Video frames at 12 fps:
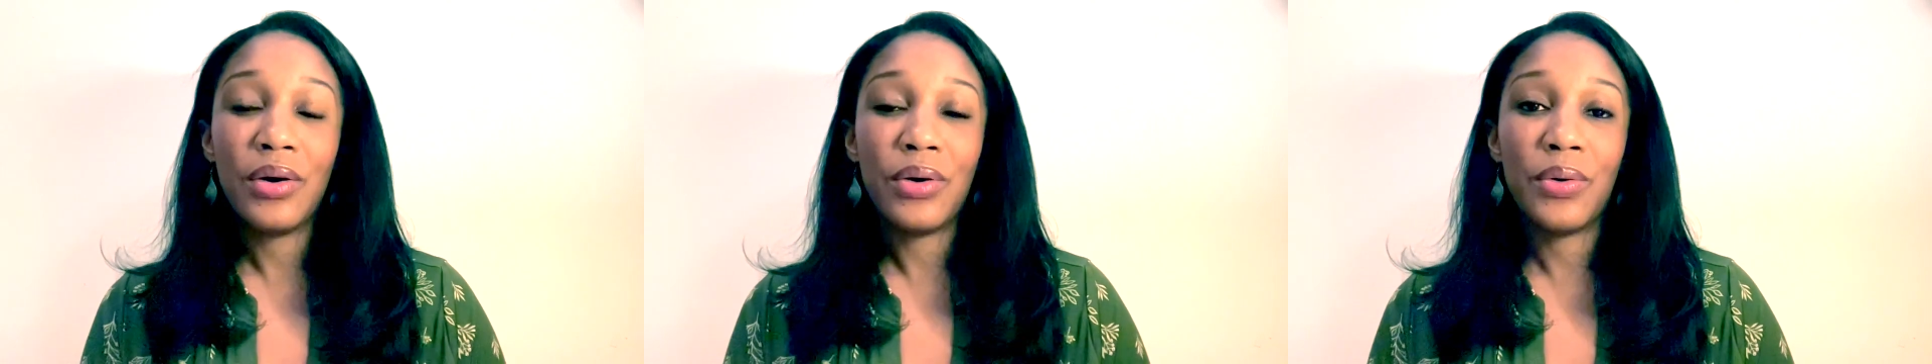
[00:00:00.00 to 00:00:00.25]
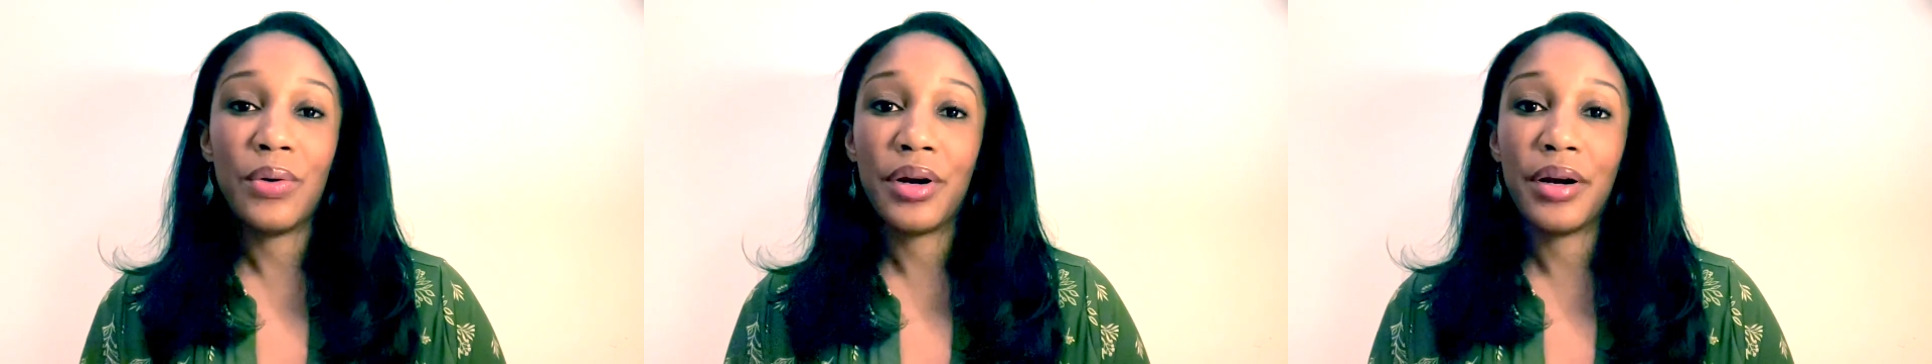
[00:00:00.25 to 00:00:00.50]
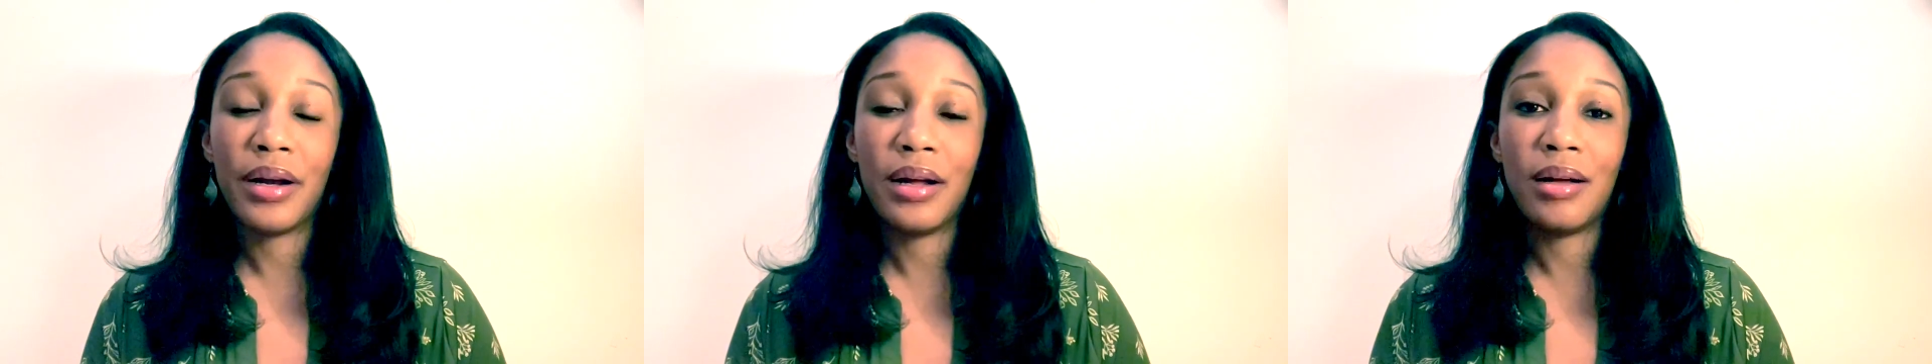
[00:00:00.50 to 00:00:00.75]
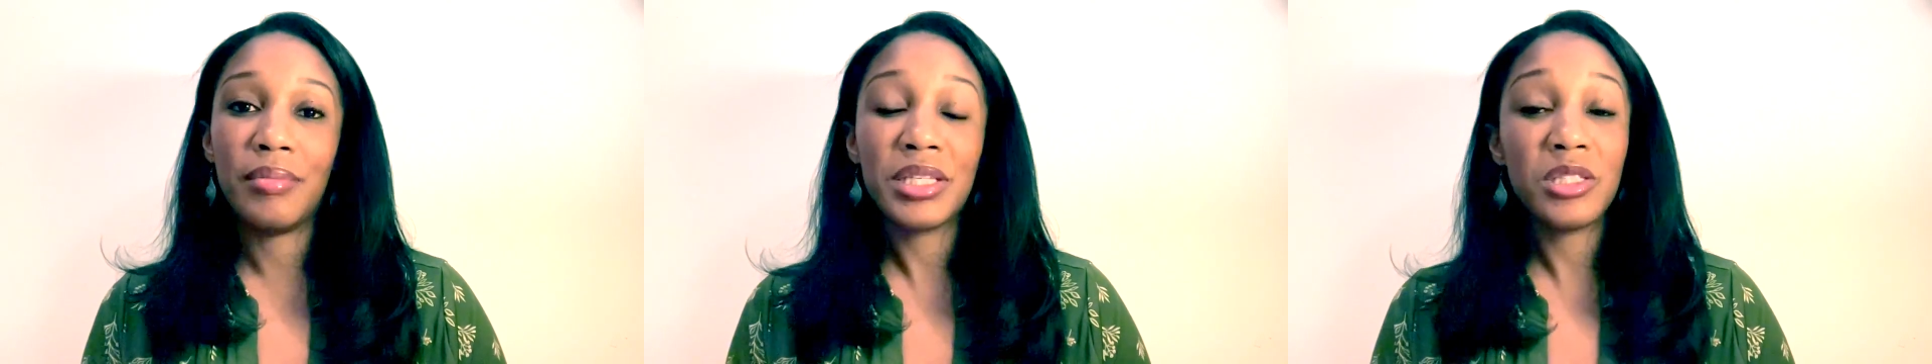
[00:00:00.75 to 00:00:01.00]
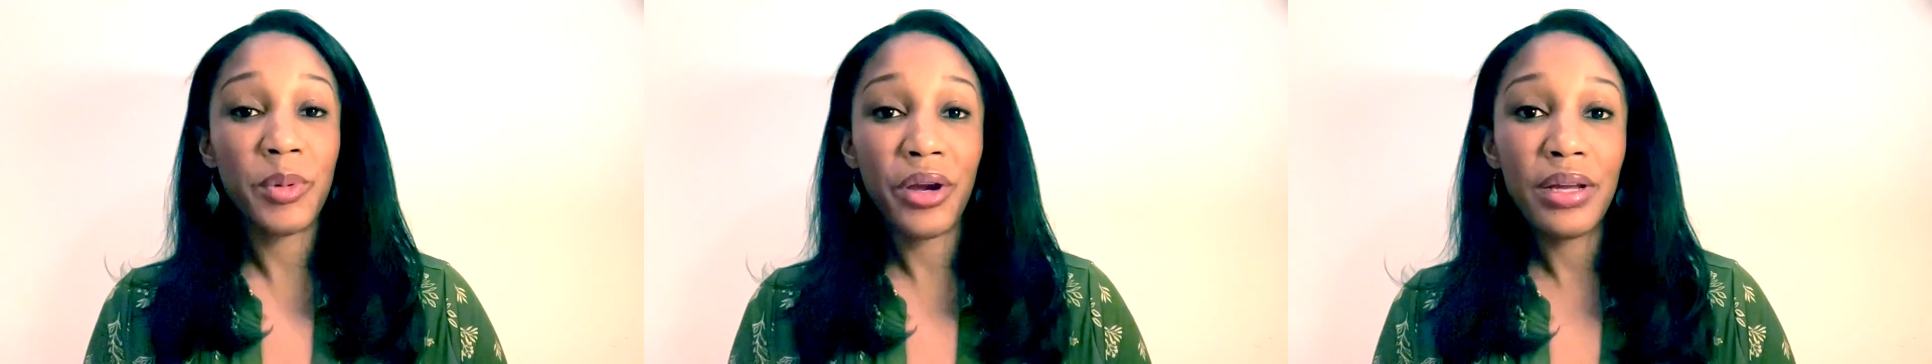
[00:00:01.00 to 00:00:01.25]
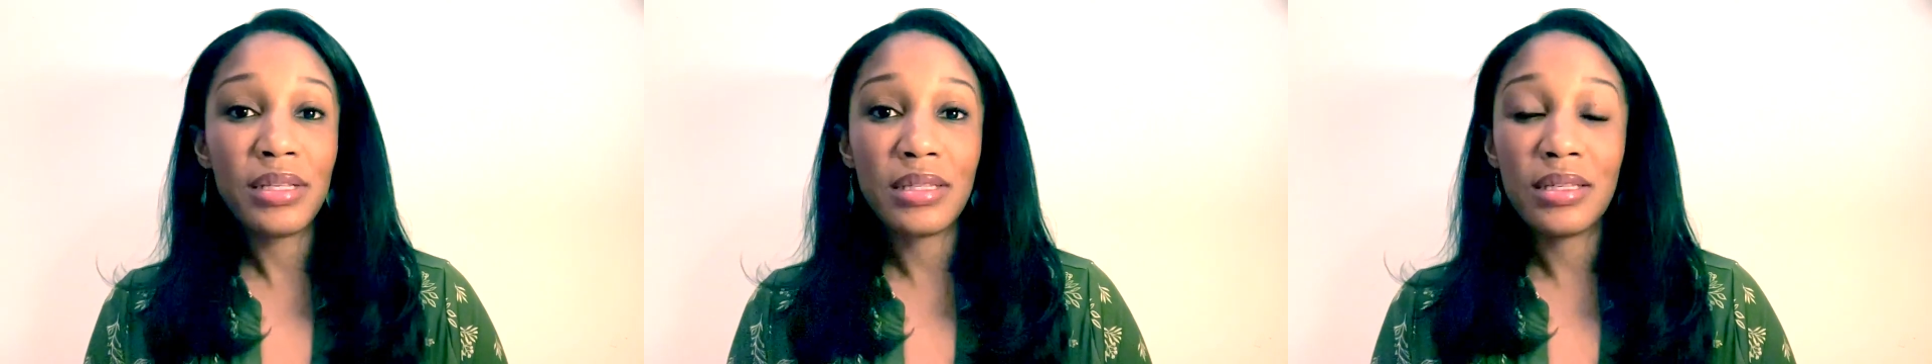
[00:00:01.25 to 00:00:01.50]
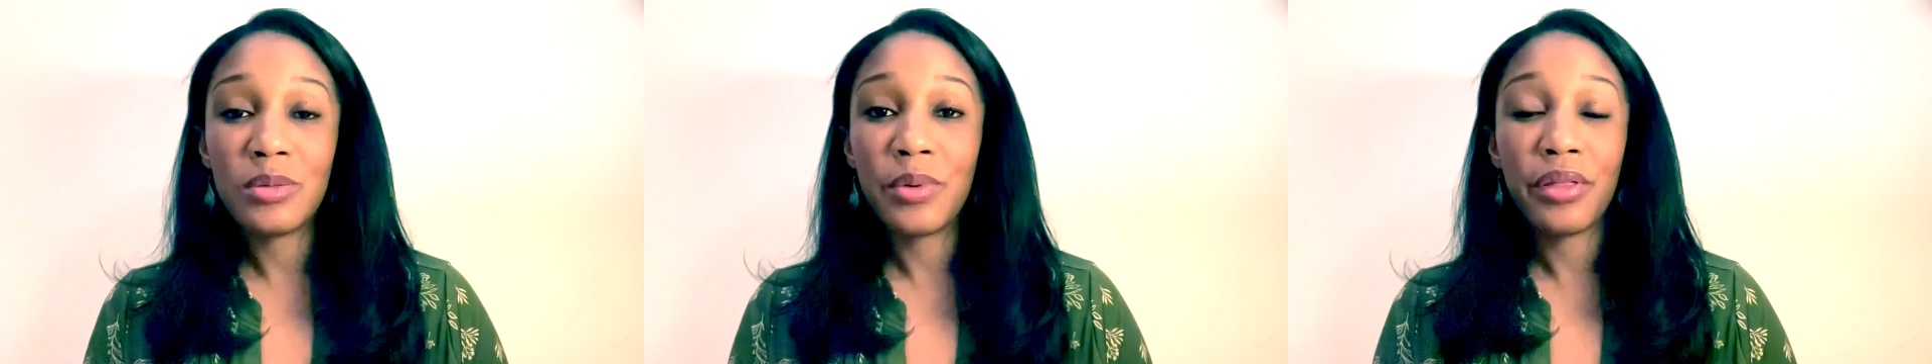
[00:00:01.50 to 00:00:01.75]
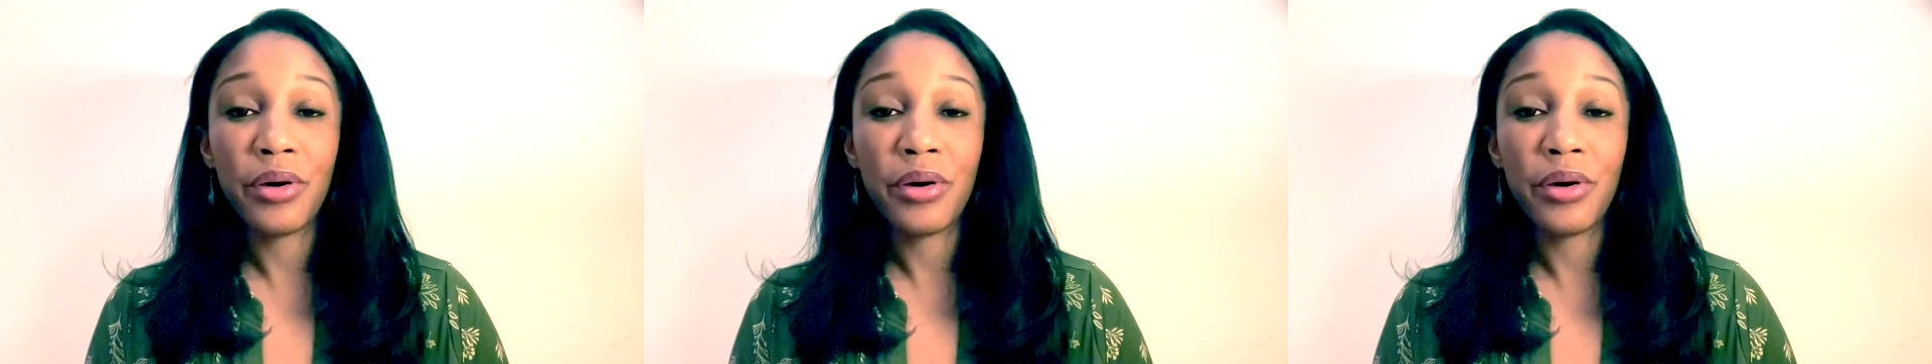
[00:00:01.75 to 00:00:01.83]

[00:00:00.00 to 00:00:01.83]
or um, experiences with